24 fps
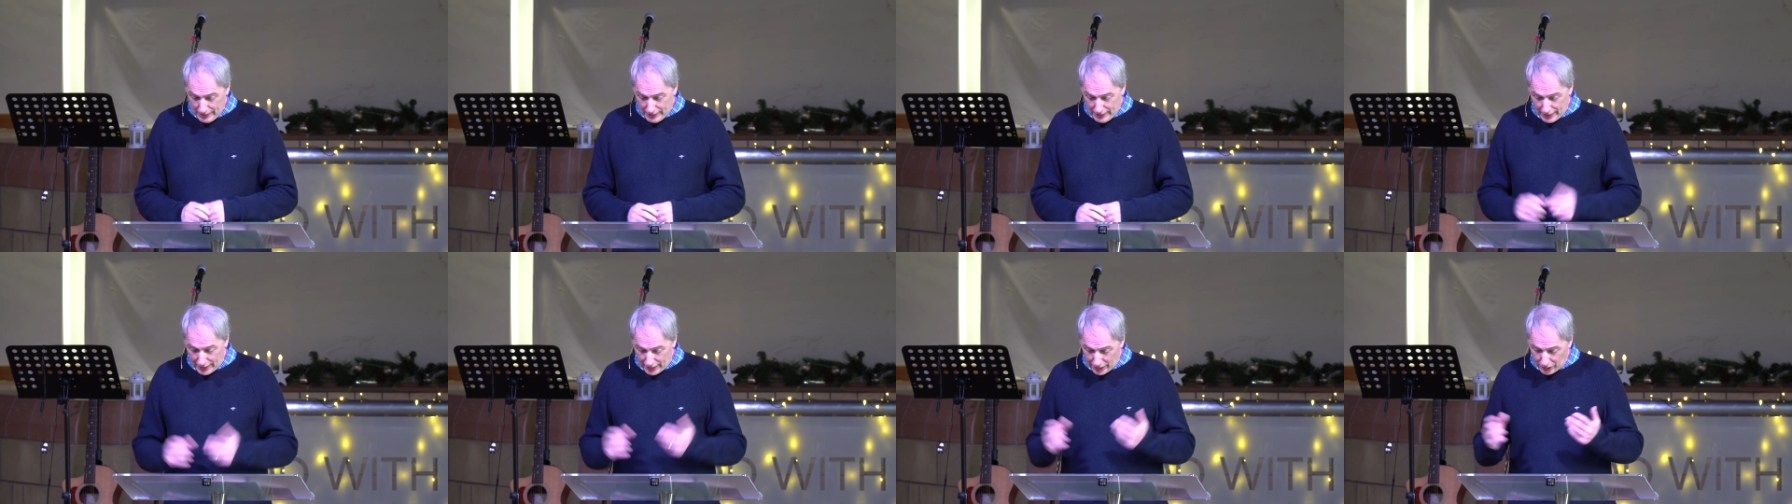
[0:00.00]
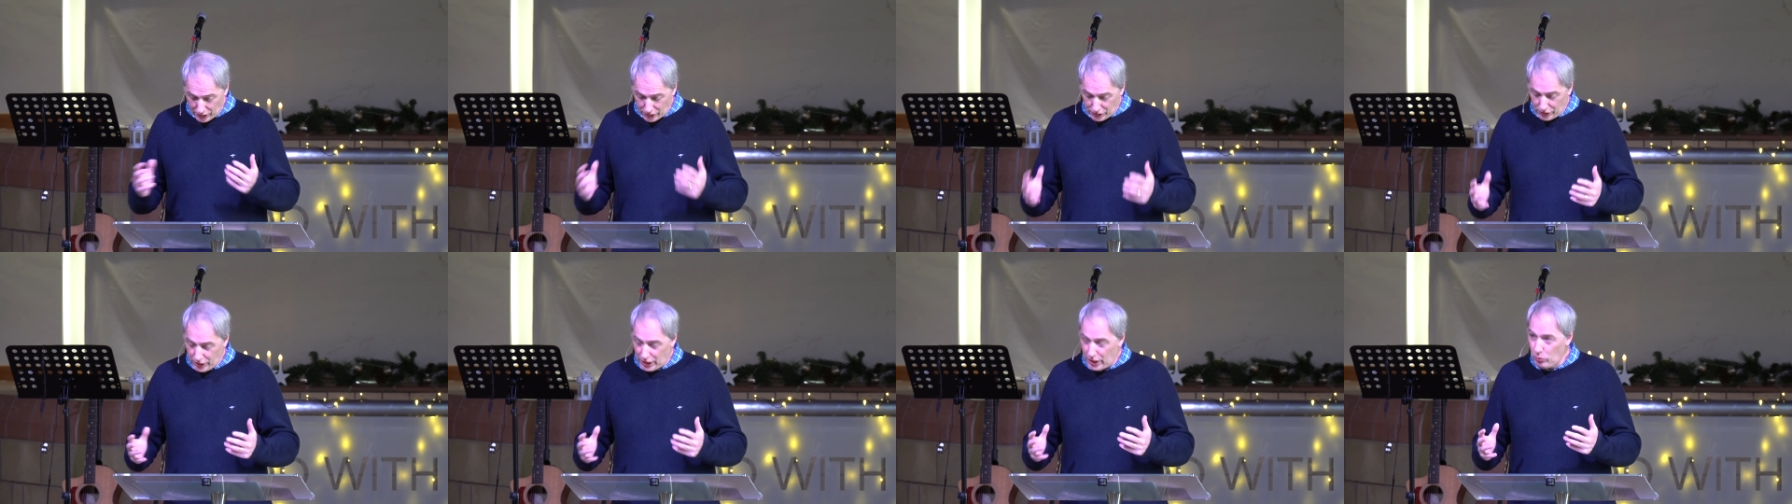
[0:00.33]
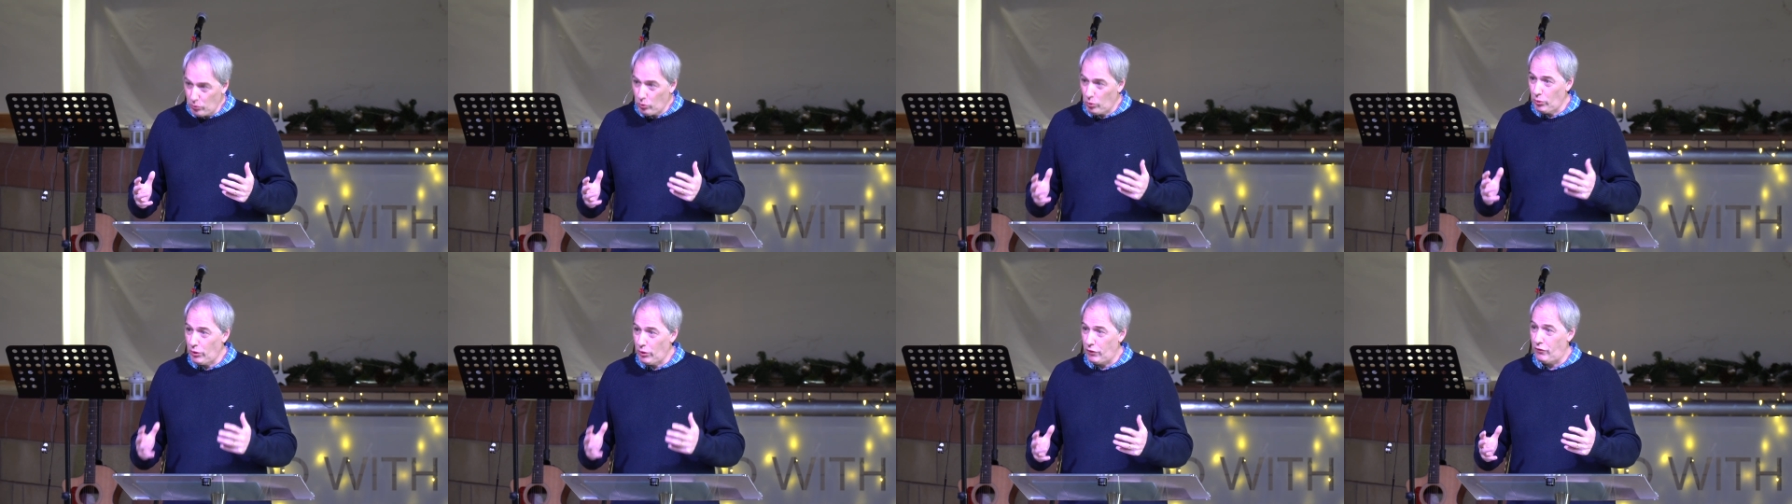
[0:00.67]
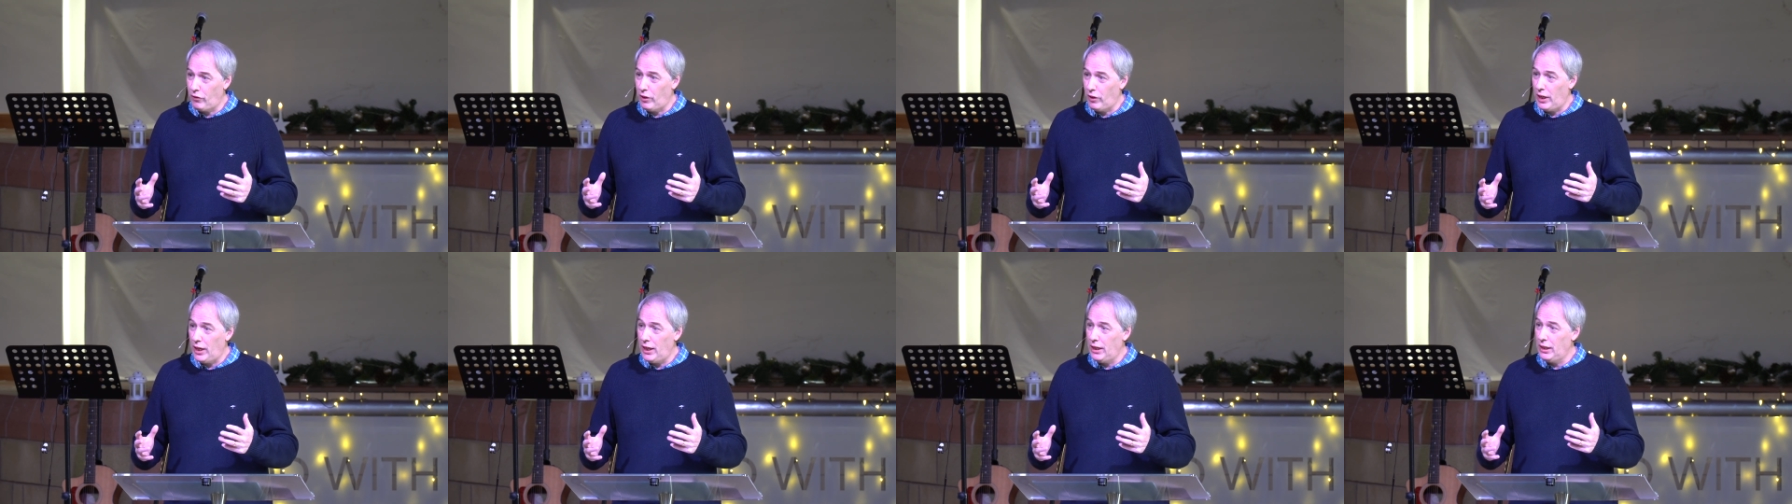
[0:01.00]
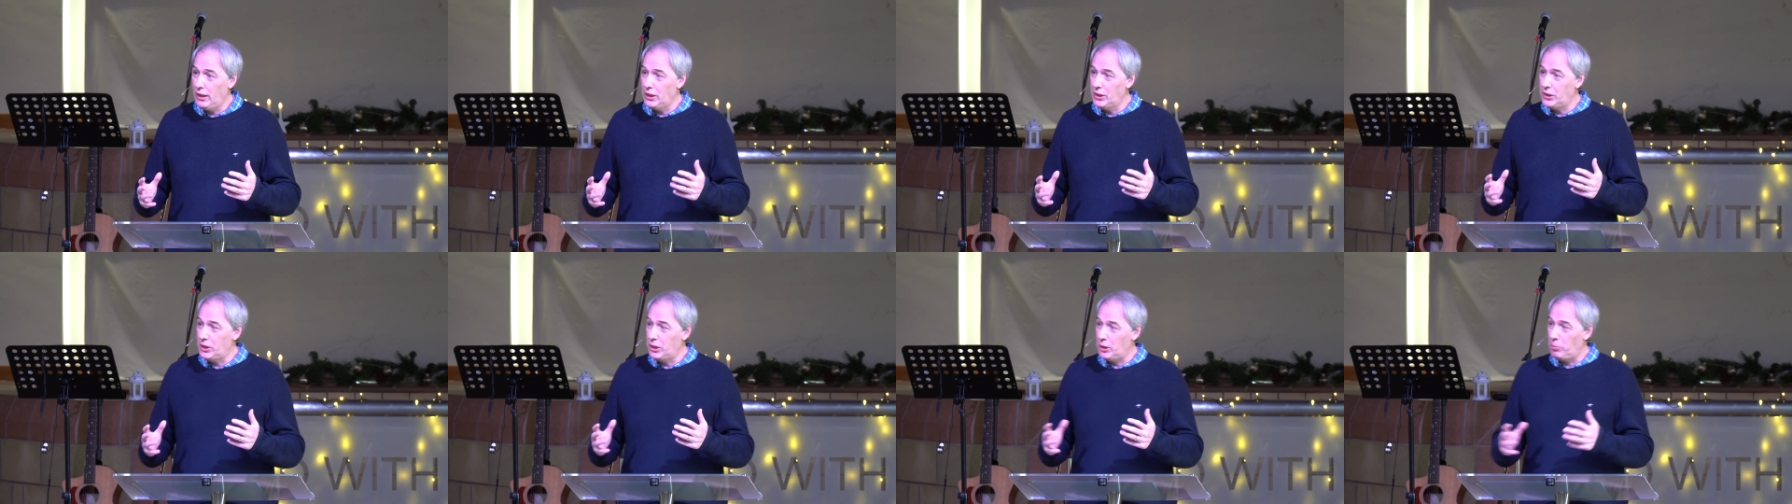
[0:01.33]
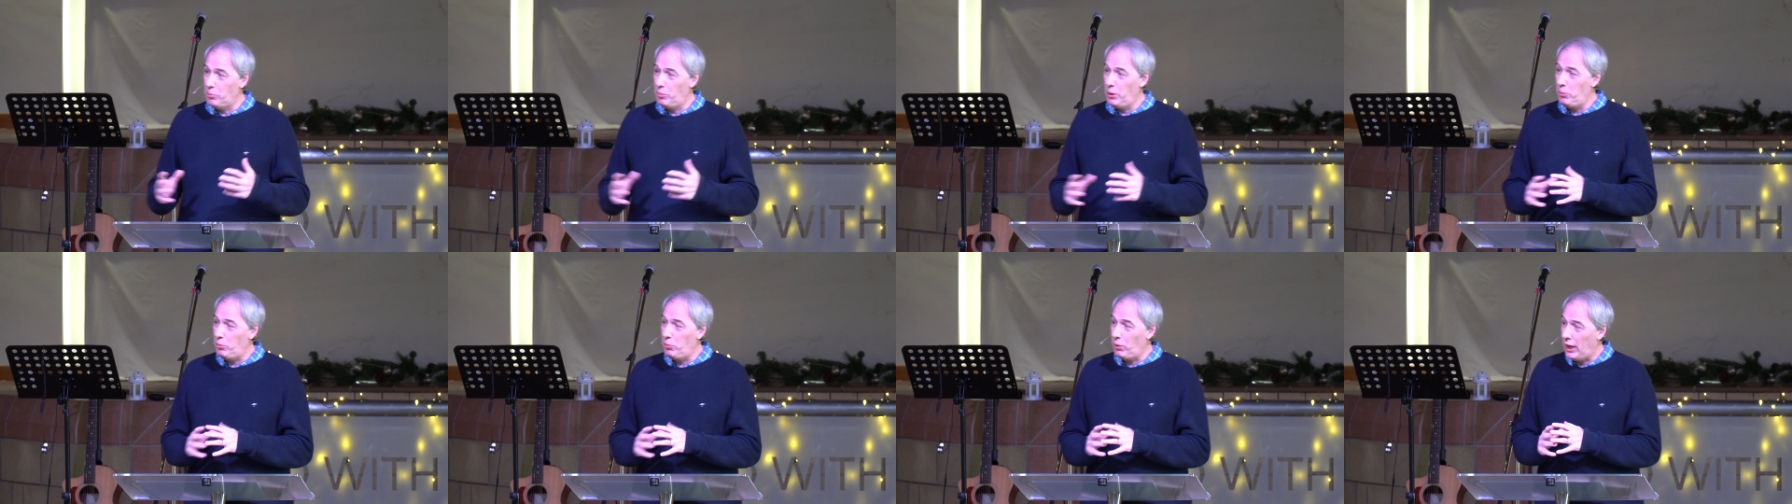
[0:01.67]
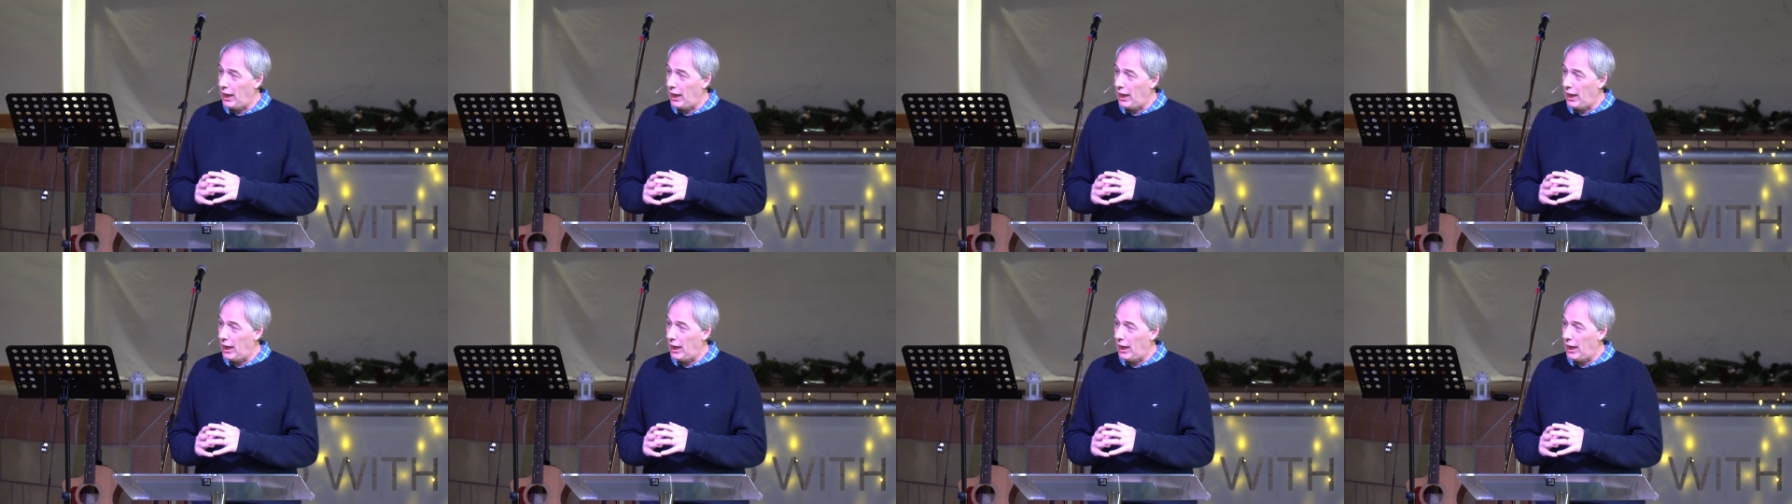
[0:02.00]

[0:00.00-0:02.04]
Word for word: And instead, what we find is that the people